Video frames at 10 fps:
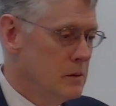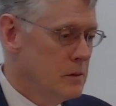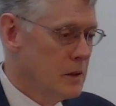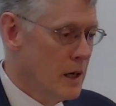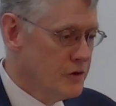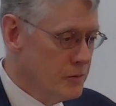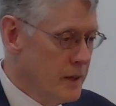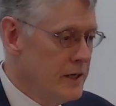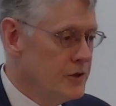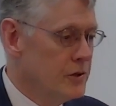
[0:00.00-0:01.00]

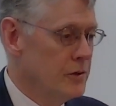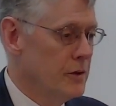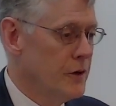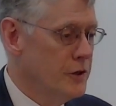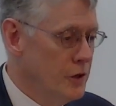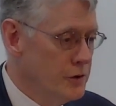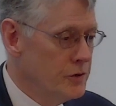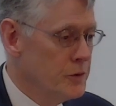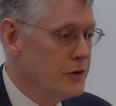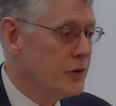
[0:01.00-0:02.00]
consummation of our union
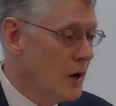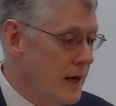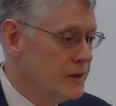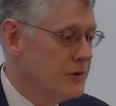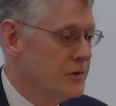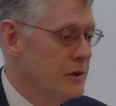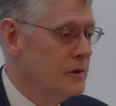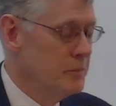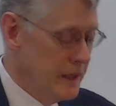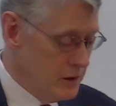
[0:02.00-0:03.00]
with Christ in
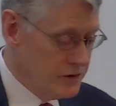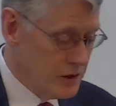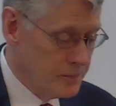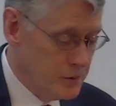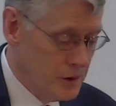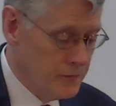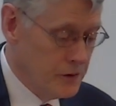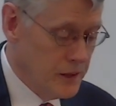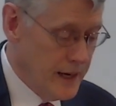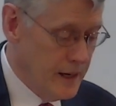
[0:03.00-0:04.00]
the marriage supper of the
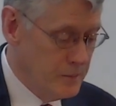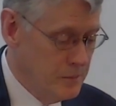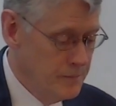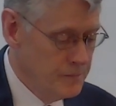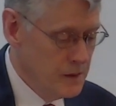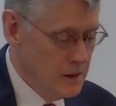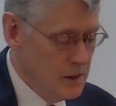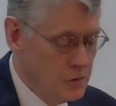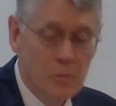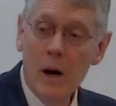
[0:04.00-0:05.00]
Lamb
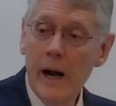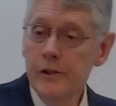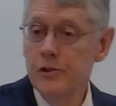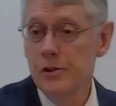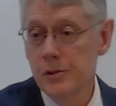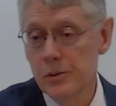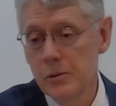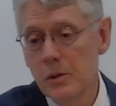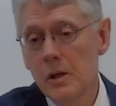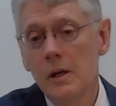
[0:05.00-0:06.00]
reminds
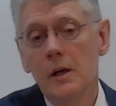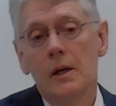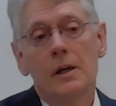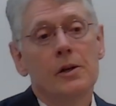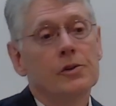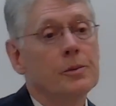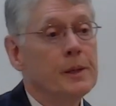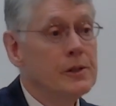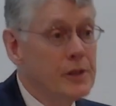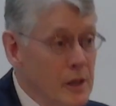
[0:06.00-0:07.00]
you to
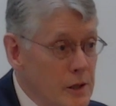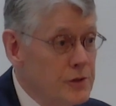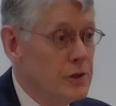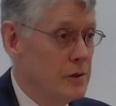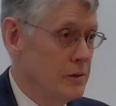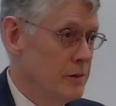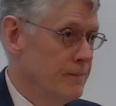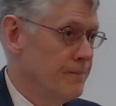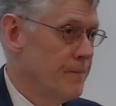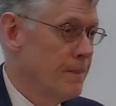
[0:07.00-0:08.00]
be diligent
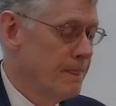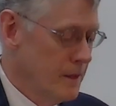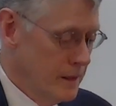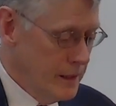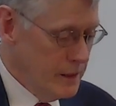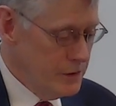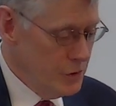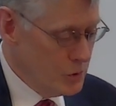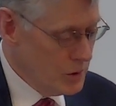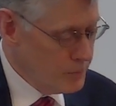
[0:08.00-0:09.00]
in
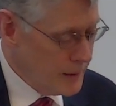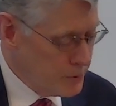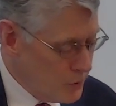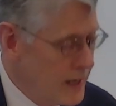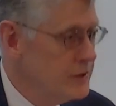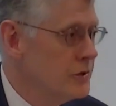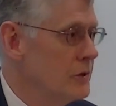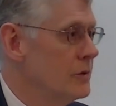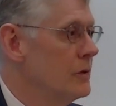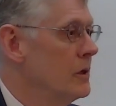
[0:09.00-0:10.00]
your
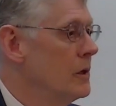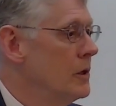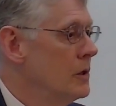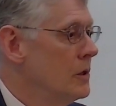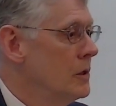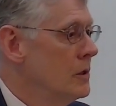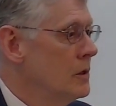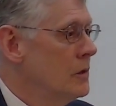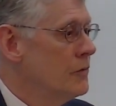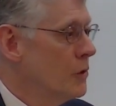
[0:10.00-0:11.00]
preparation
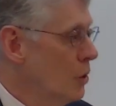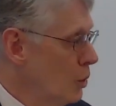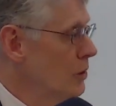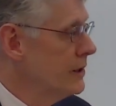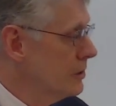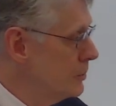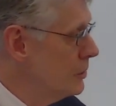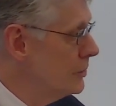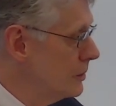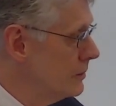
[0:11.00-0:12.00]
for Holy
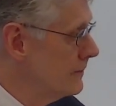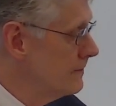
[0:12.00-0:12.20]
Communion.